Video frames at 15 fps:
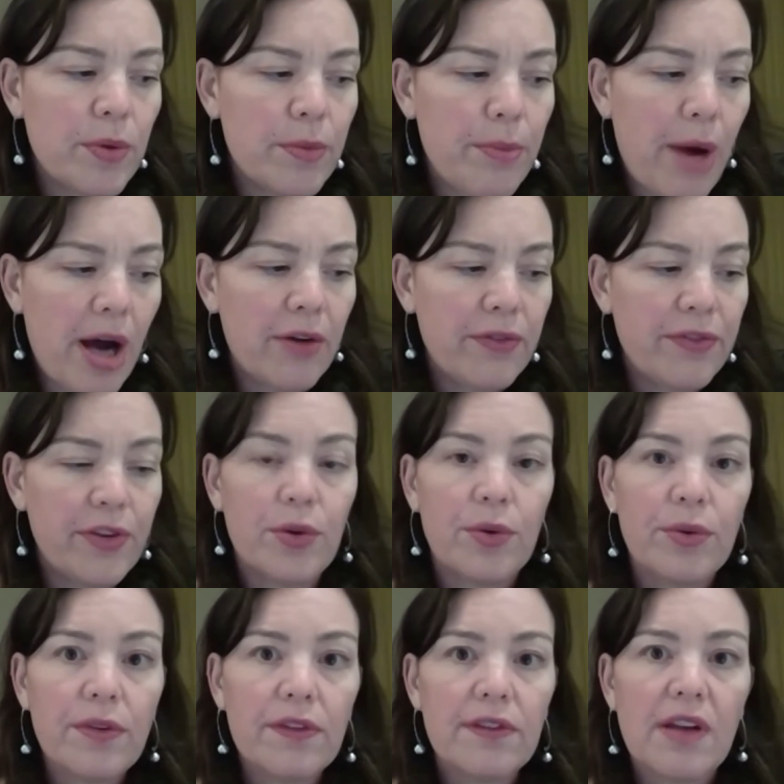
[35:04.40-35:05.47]

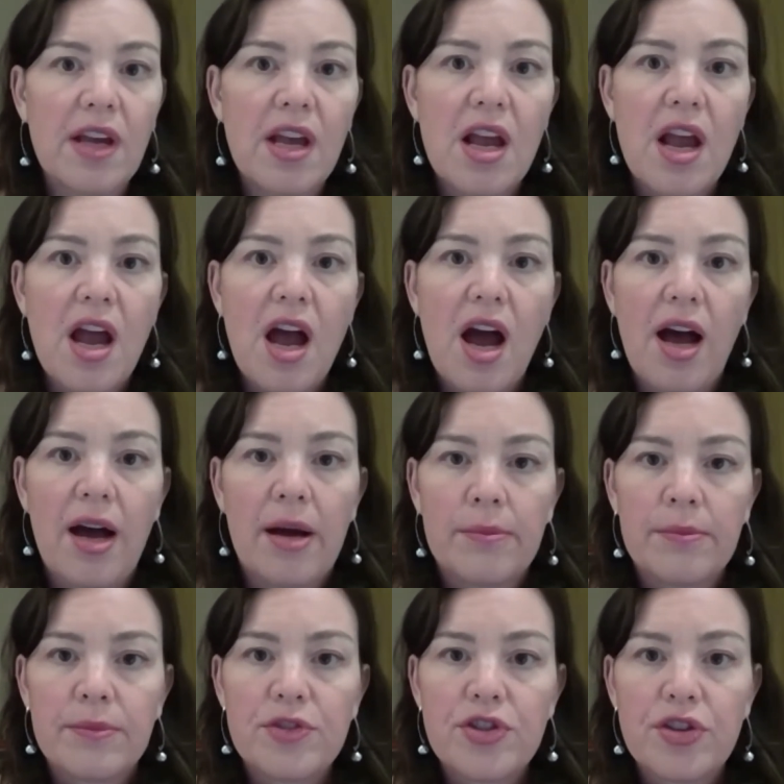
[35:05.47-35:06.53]
biofuels
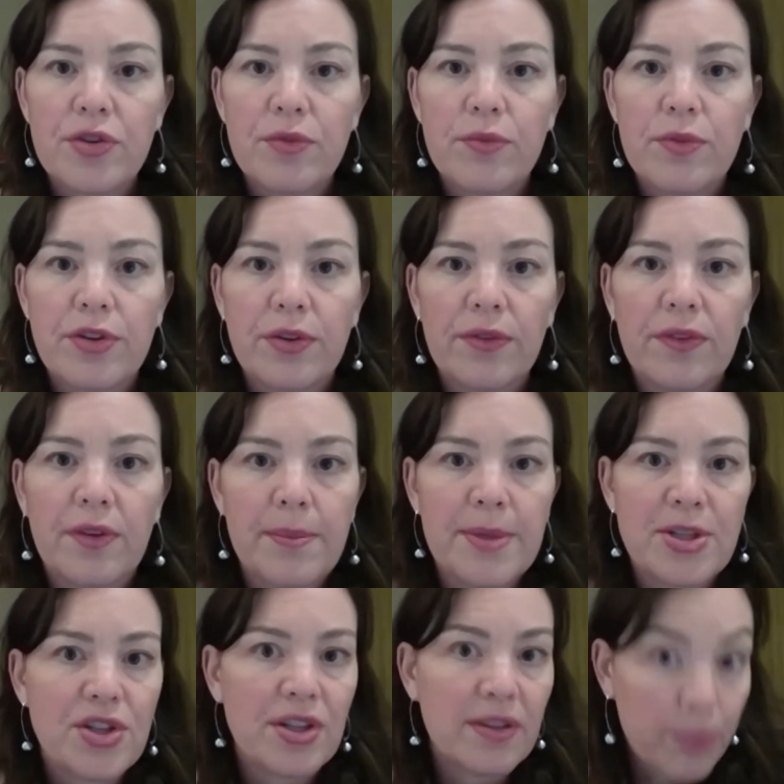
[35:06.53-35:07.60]
to reduce emissions,